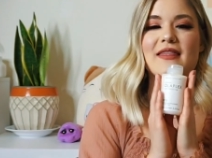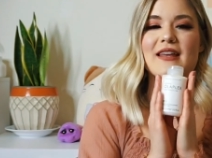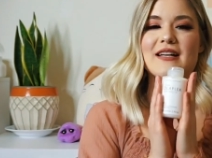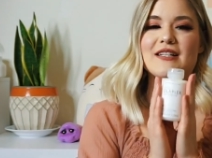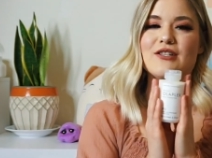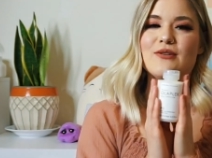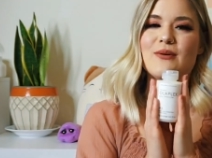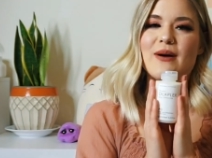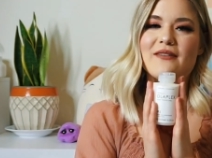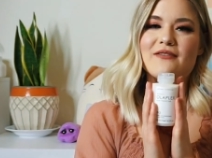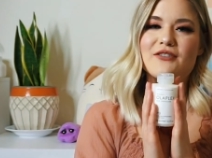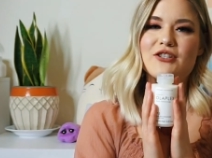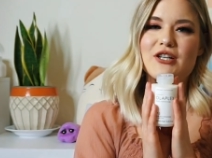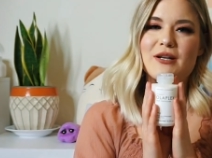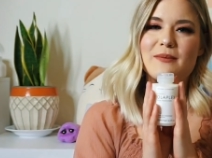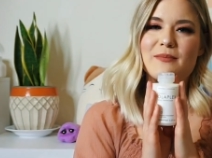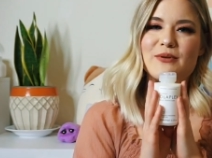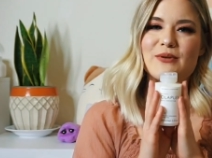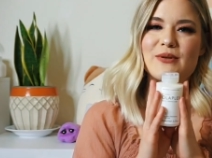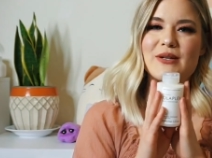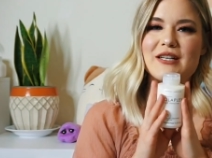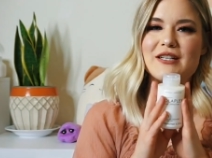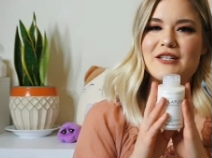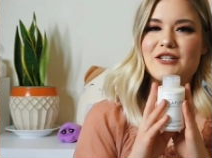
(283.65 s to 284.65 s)
They do have a
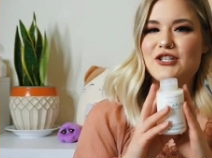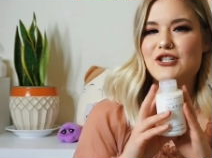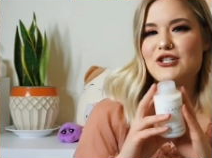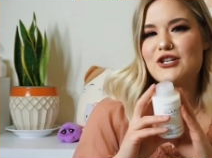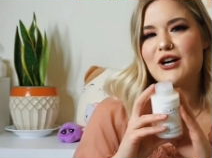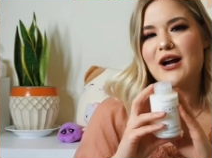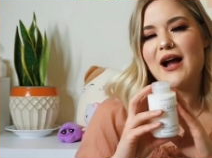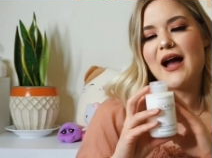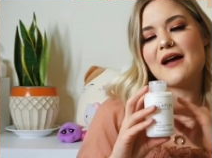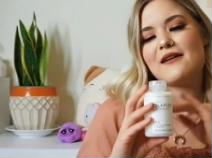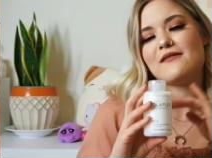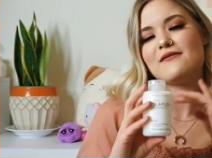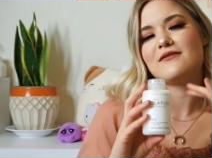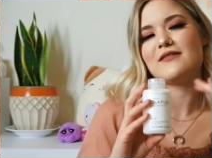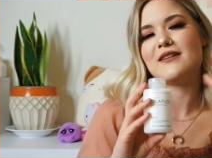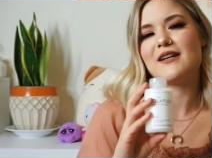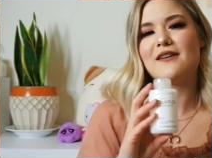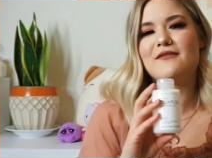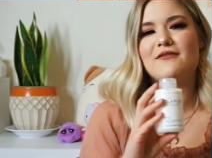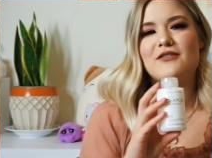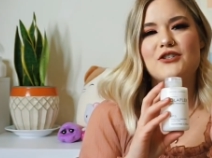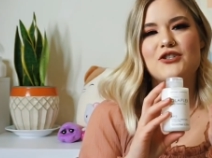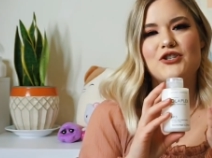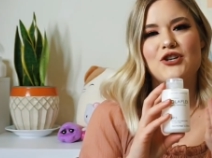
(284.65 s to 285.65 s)
shampoo and conditioner. I've
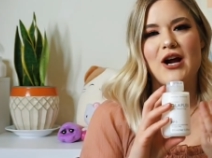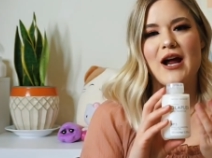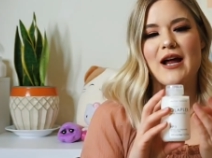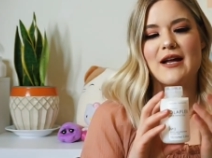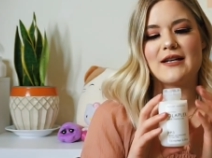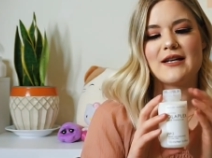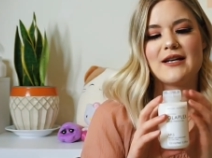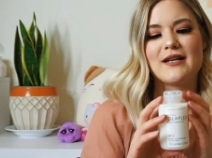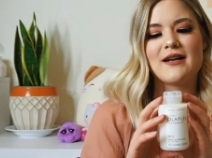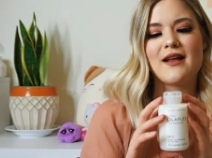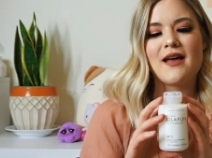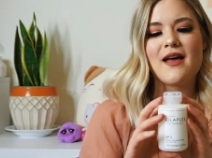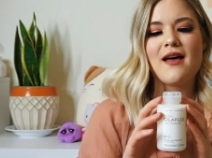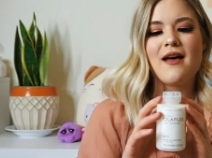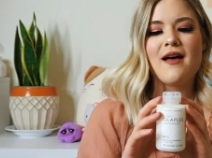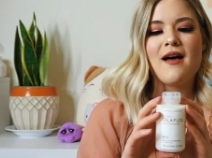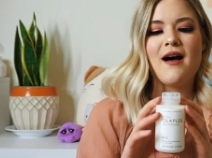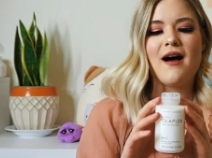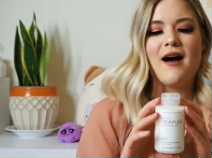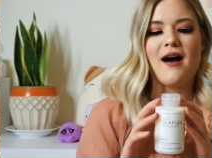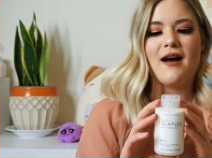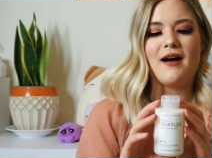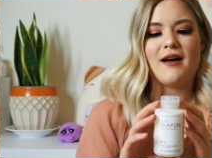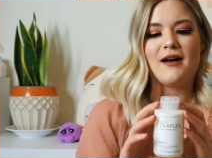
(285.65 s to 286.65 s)
never tried it.
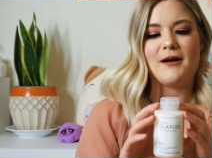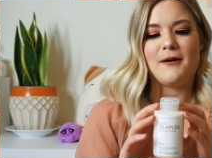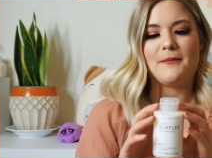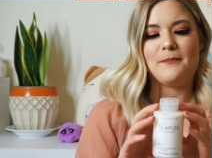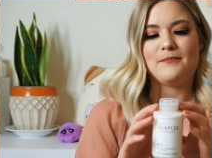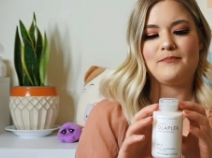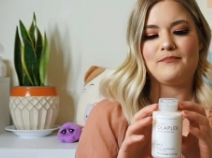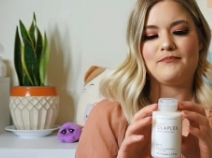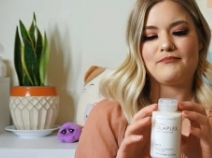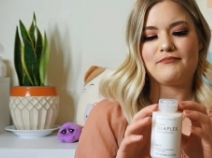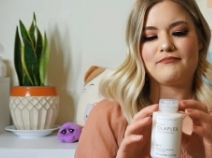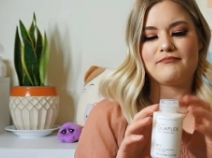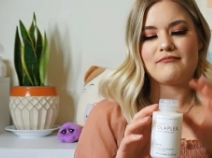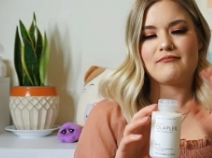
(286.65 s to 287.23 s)
Um,